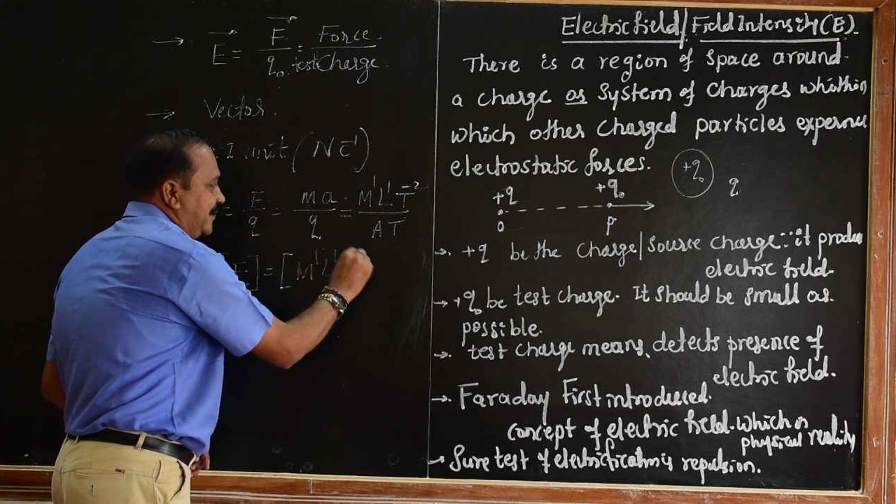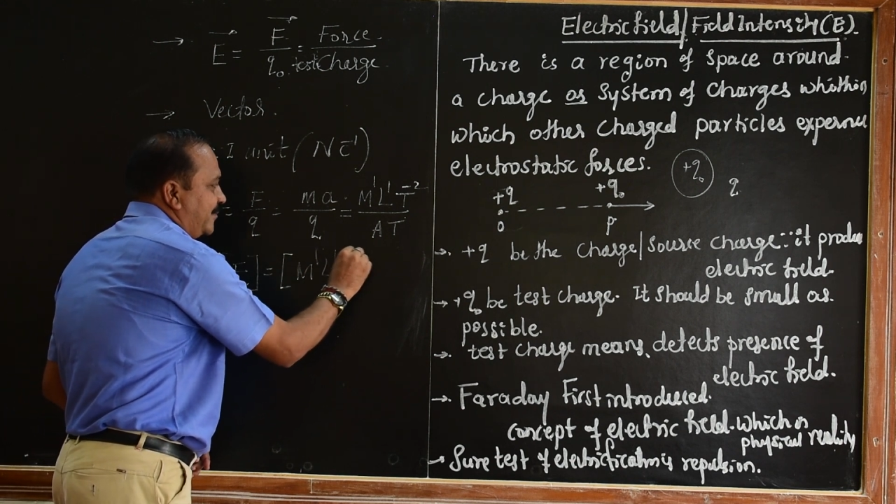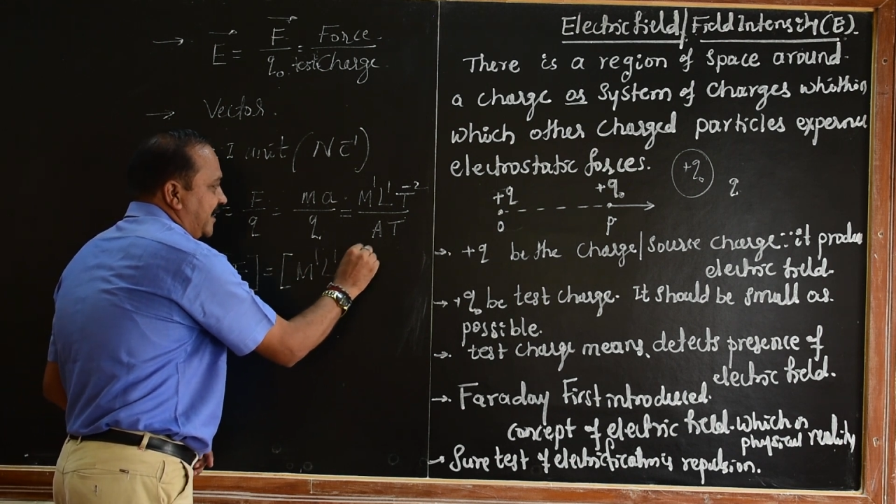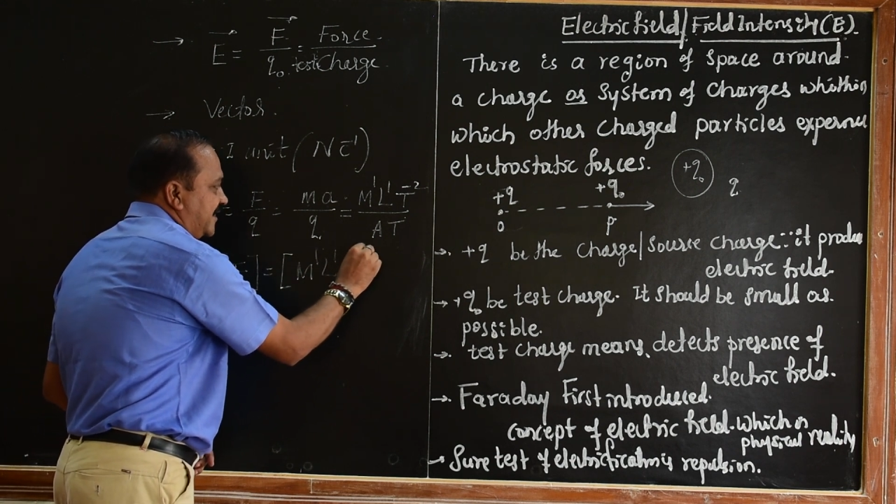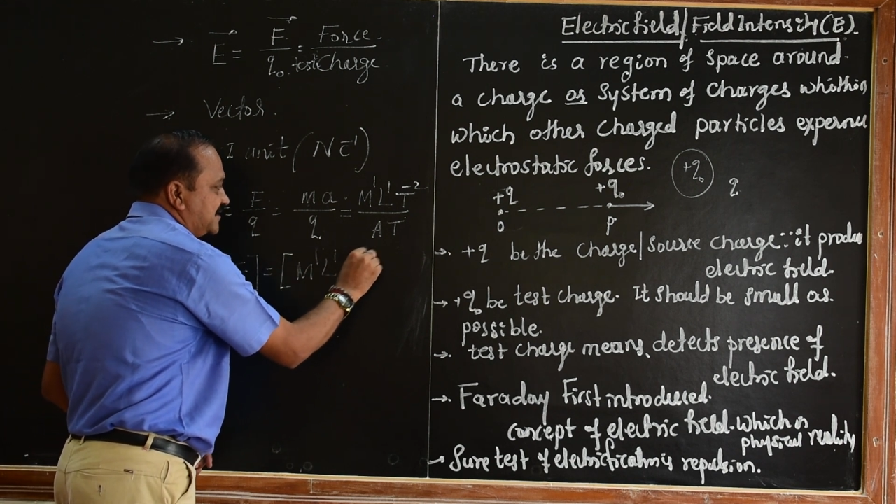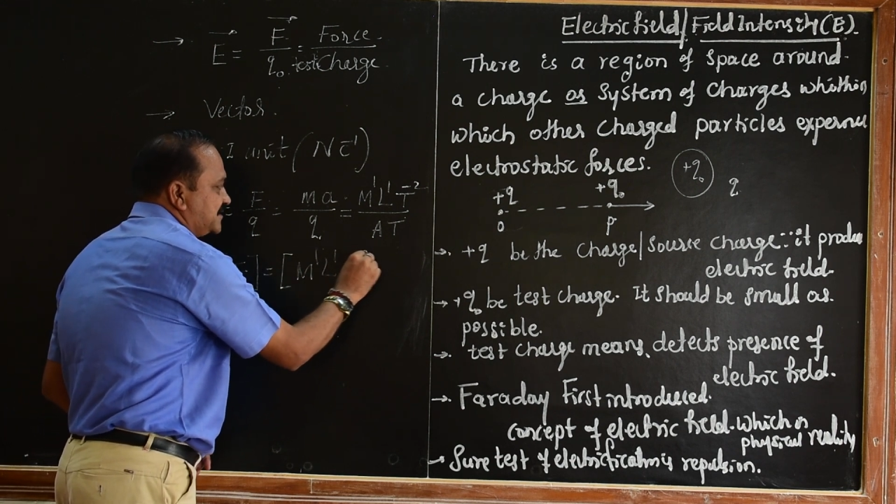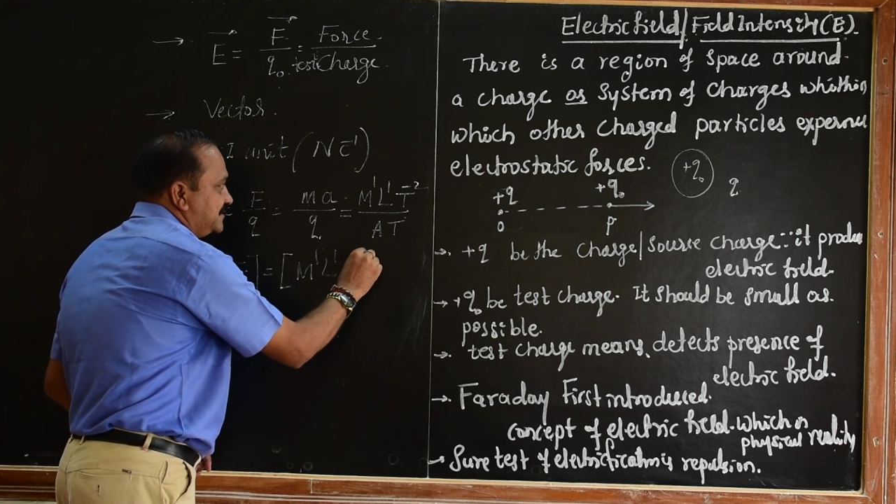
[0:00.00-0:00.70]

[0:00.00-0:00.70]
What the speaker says: minus